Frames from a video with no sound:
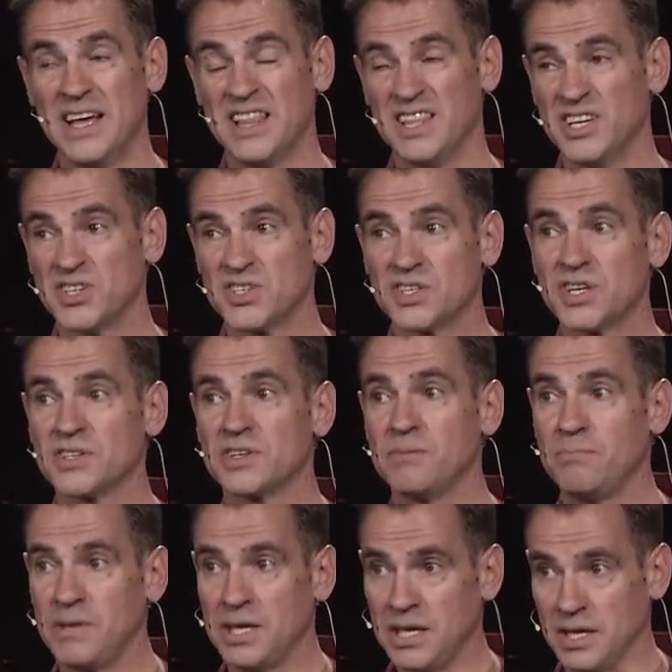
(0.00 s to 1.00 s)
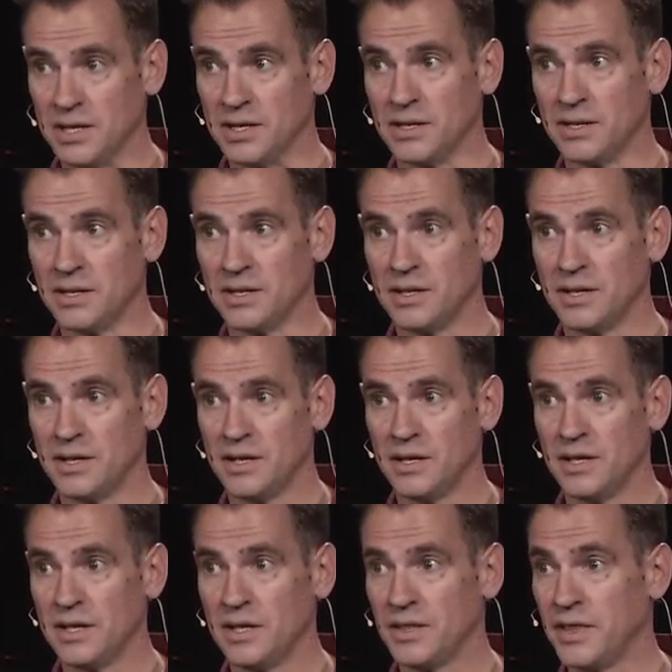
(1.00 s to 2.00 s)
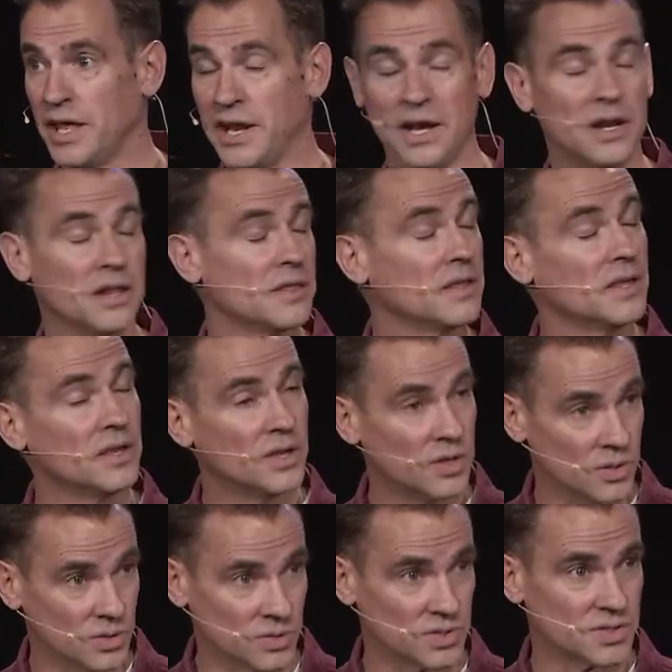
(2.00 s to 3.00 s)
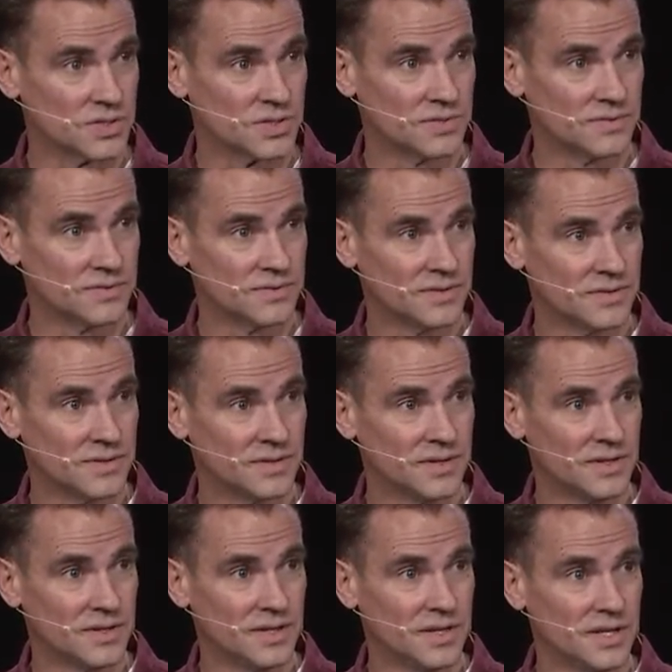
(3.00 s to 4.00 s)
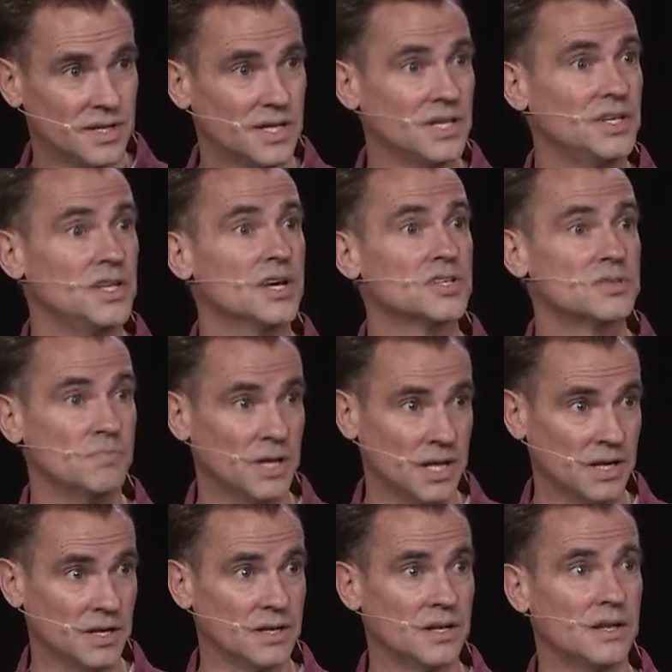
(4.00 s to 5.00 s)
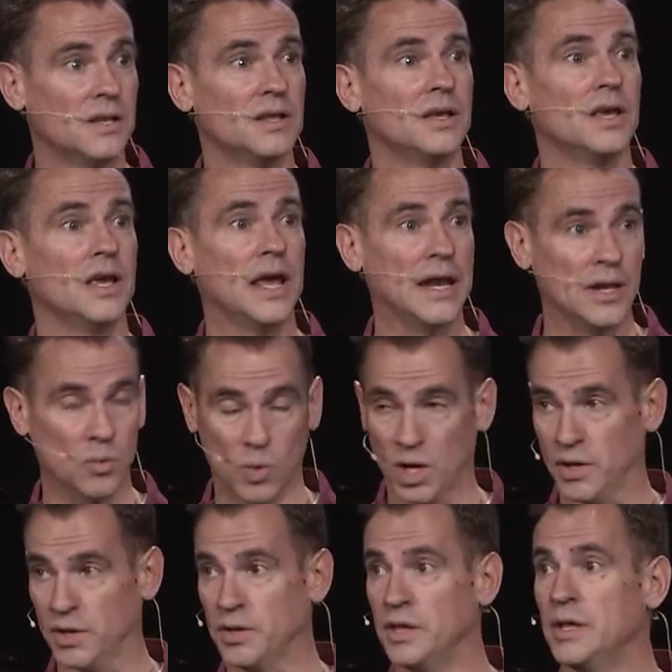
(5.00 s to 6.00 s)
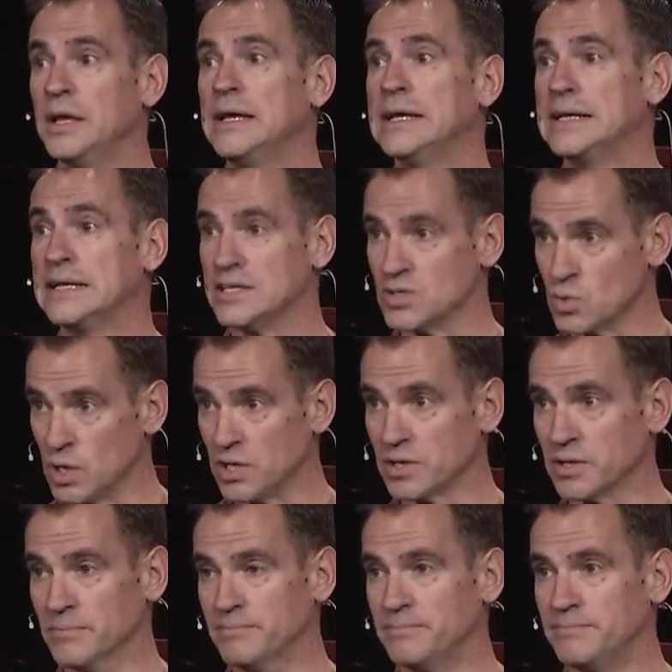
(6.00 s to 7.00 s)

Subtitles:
This doesn't mean that anything goes. It does mean anyone is welcome.